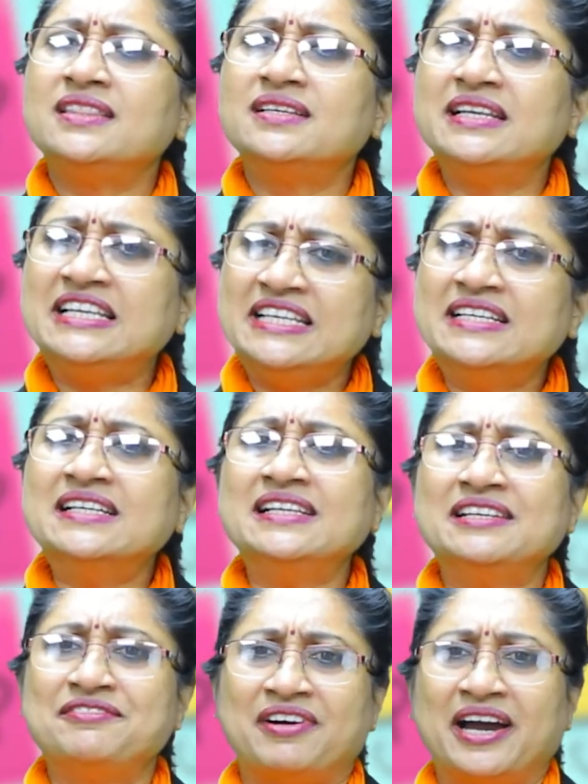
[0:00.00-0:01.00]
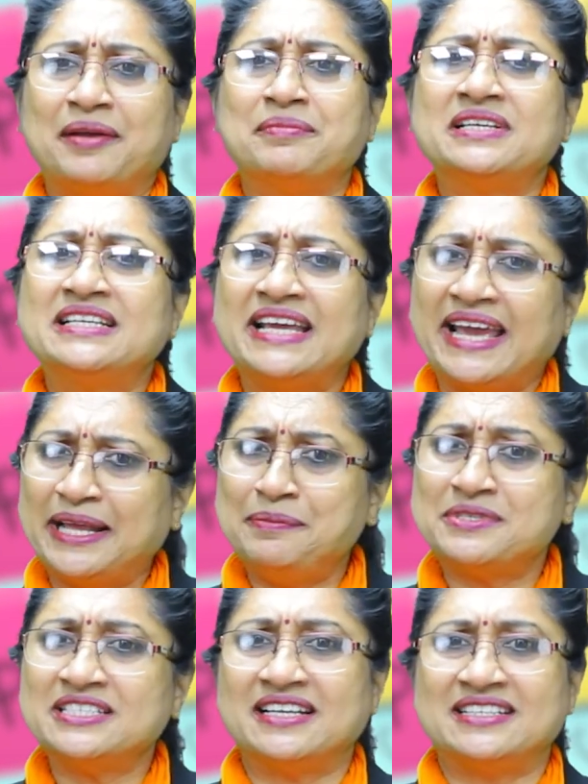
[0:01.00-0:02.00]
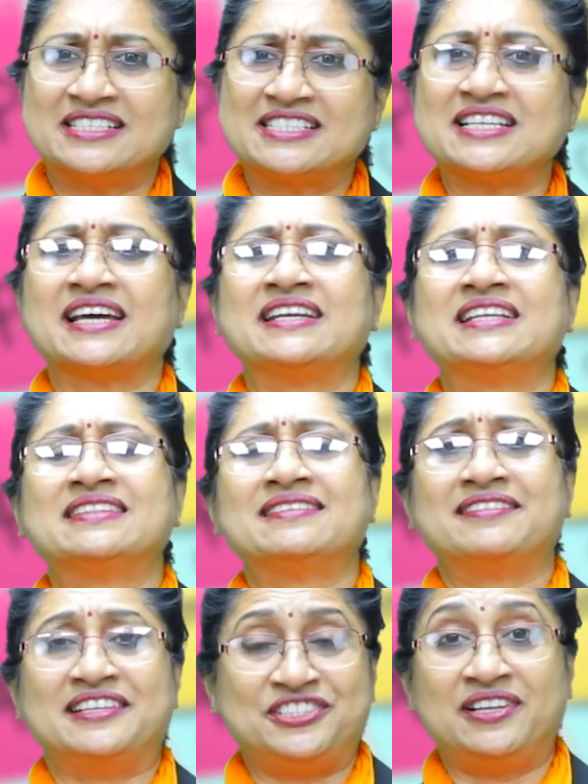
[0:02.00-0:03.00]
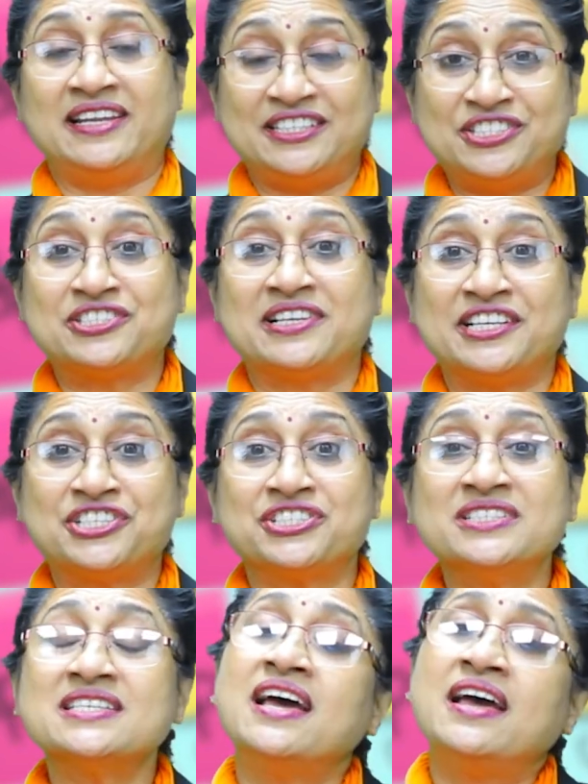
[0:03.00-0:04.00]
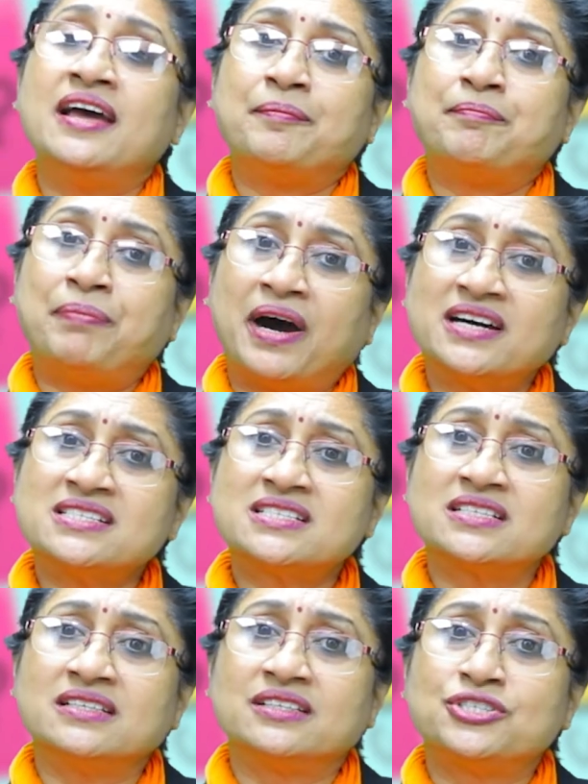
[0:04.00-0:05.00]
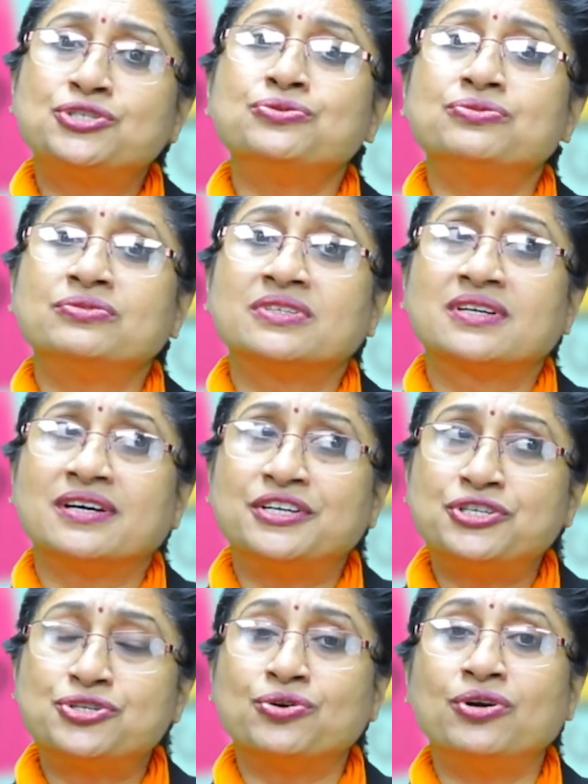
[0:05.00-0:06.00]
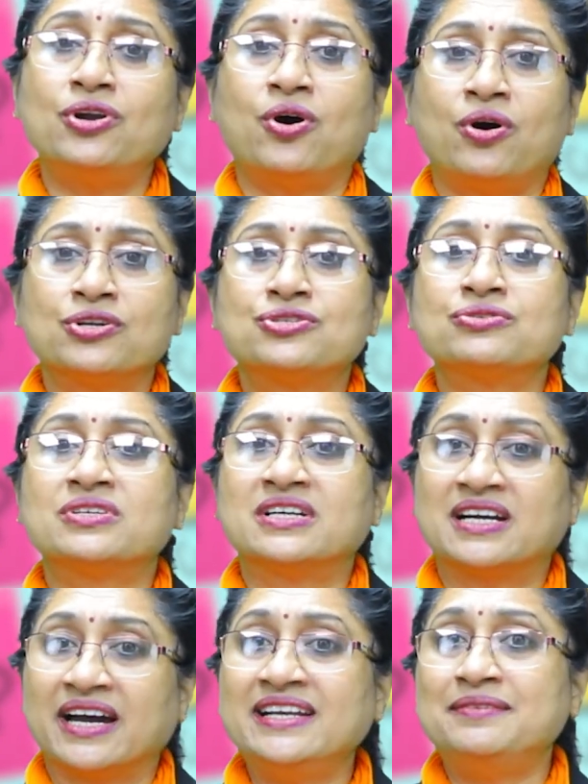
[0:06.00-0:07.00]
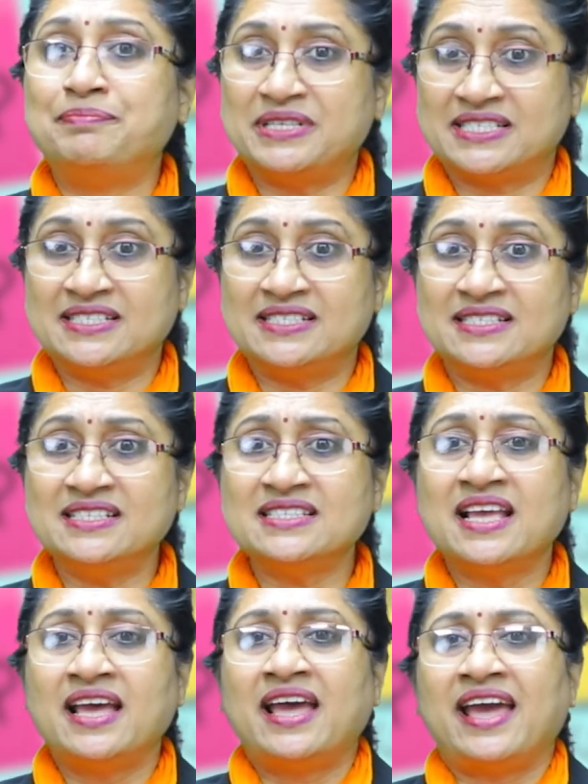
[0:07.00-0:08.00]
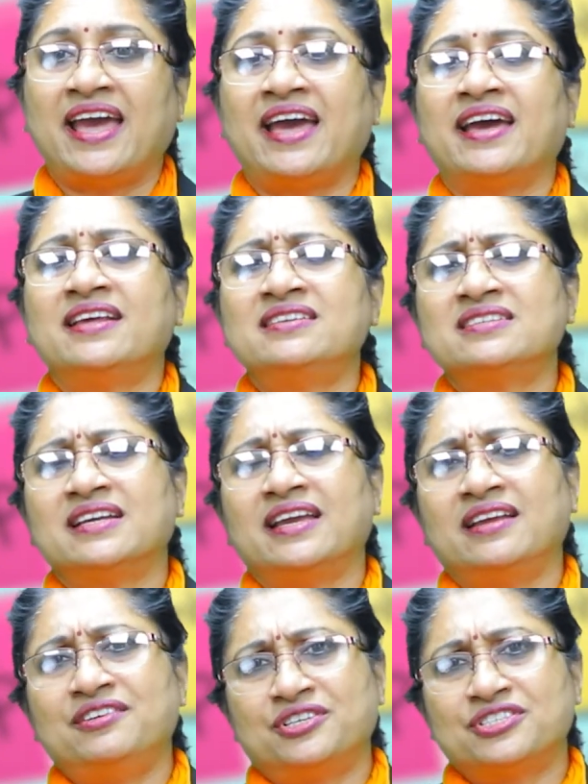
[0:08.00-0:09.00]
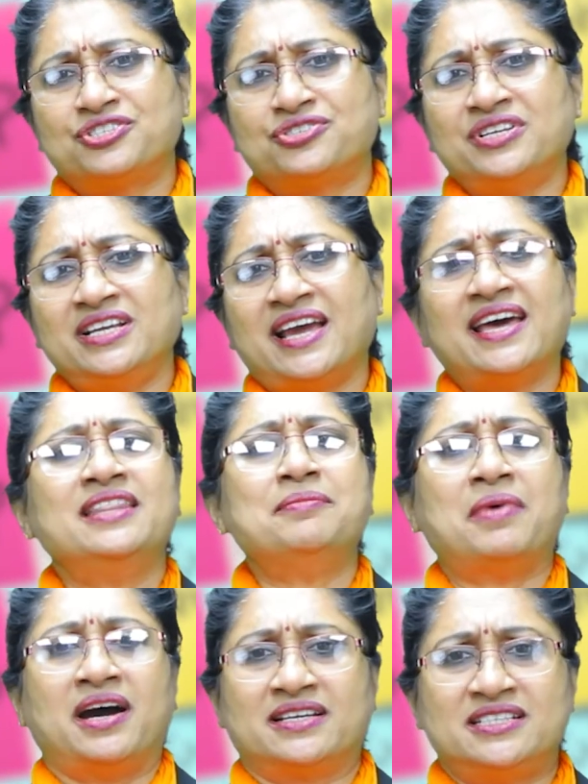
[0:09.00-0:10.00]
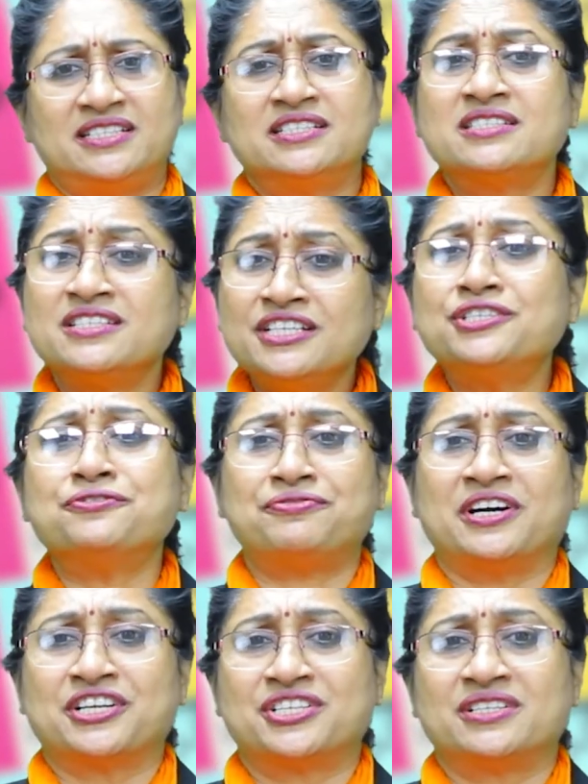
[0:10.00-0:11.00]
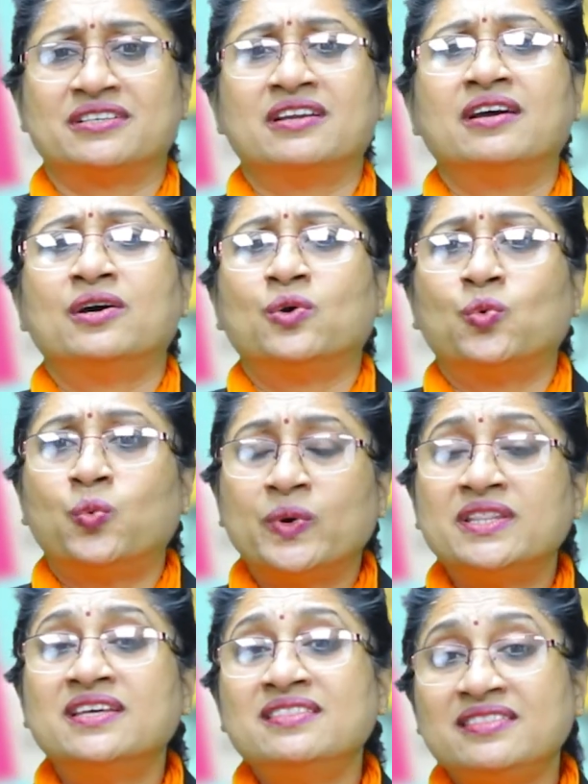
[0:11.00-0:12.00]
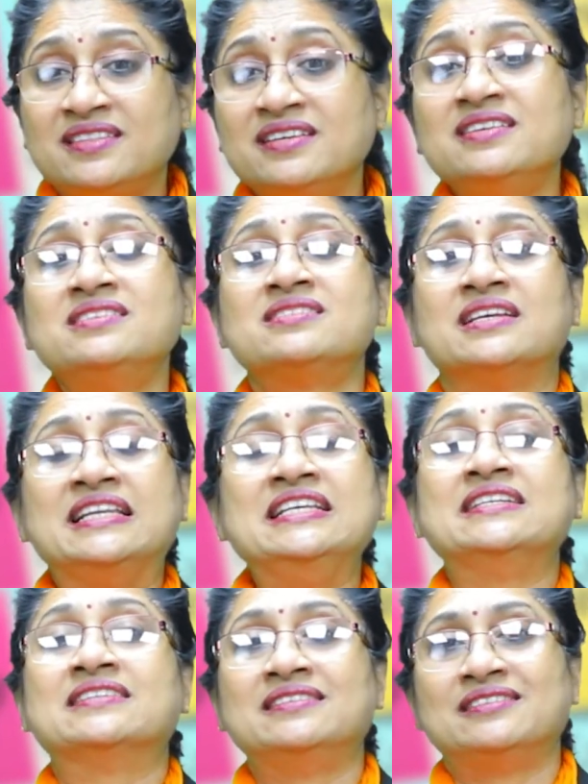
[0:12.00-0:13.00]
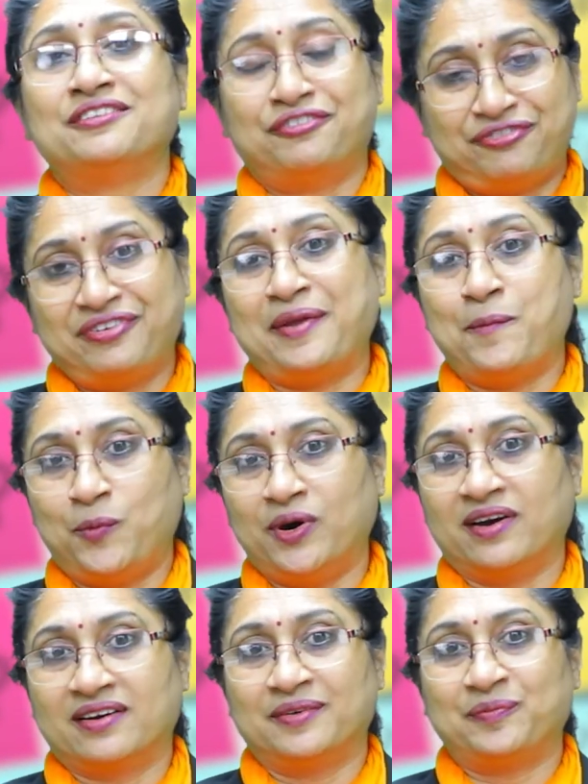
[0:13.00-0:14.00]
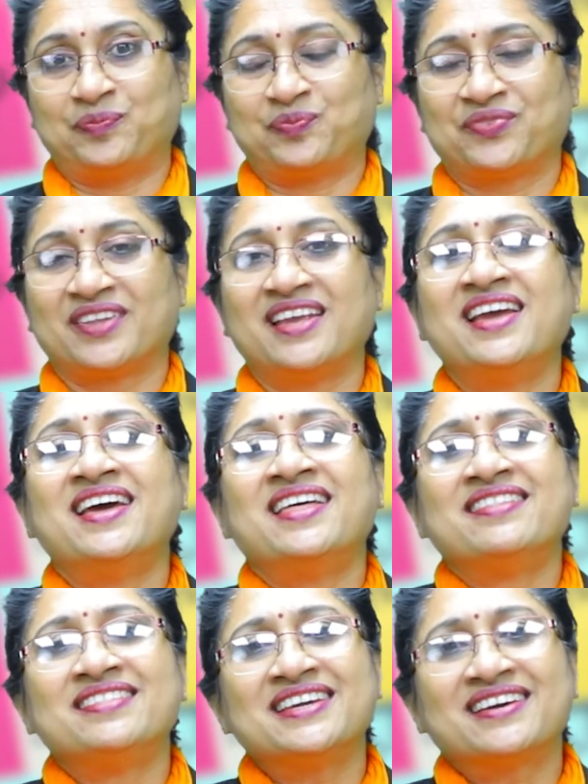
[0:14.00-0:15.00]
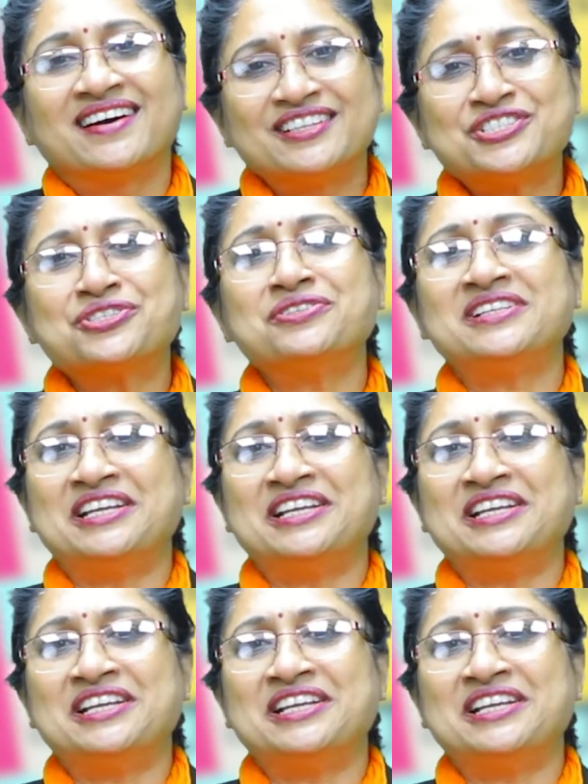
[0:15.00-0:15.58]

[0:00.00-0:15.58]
The legal environment helps in understanding the legislations passed to control or to guide businesses and industry and the marketeers need to function within these legal framework the cultural